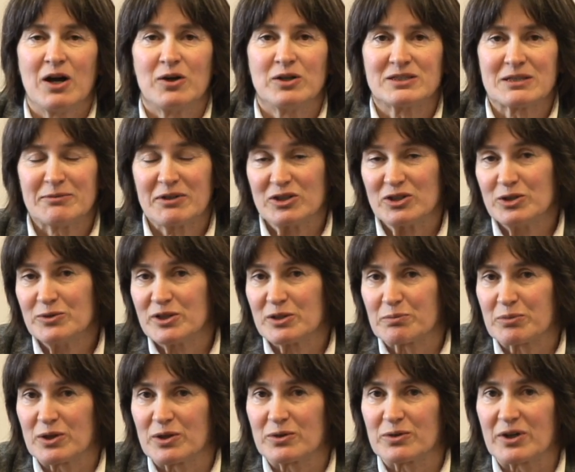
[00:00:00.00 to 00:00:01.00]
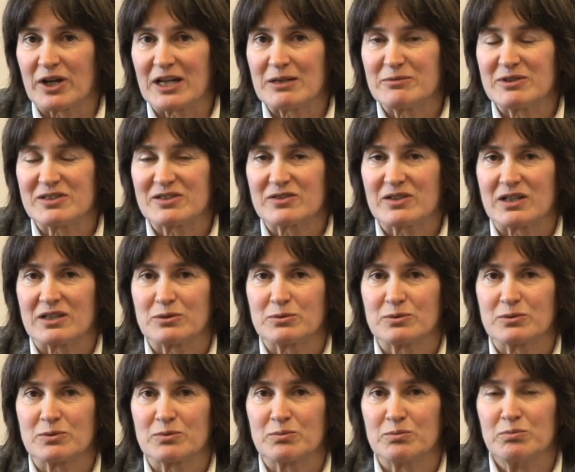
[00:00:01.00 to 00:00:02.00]
Something new in the program is
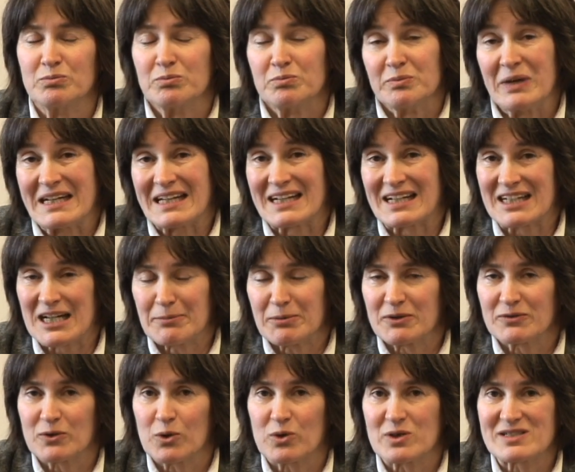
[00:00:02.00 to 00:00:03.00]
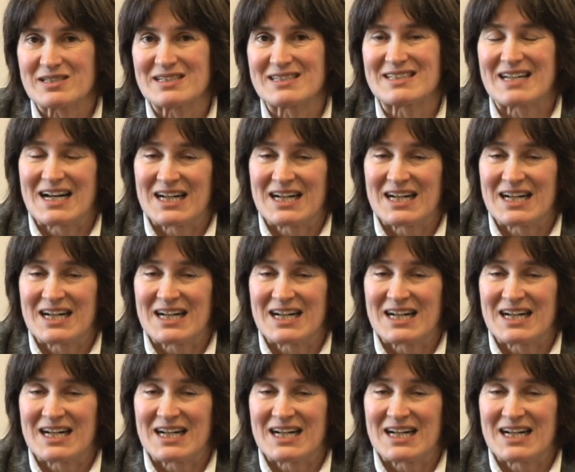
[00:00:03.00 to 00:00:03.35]
uh, making a couple of courses